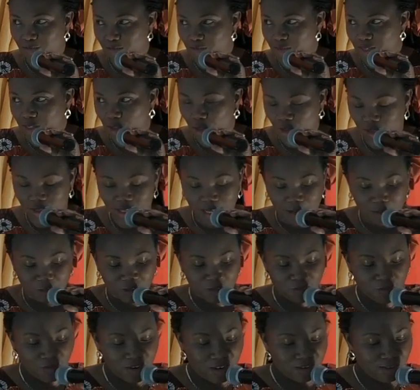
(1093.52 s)
between, I'm
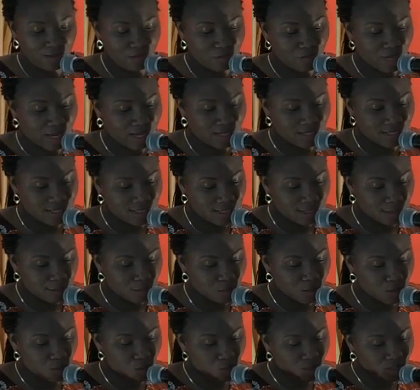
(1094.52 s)
referring back,
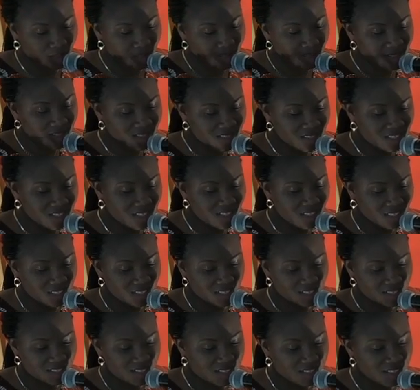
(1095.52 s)
between thy seed
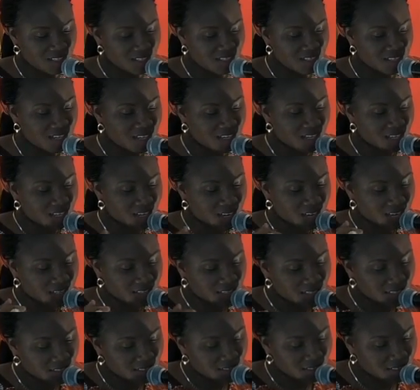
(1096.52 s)
and our seed,
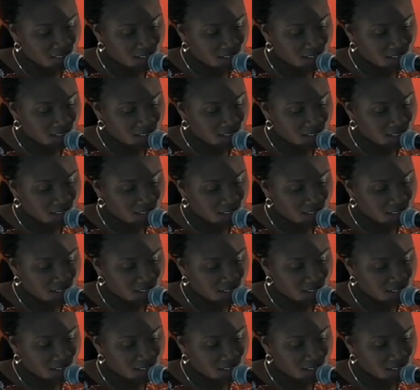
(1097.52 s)
and,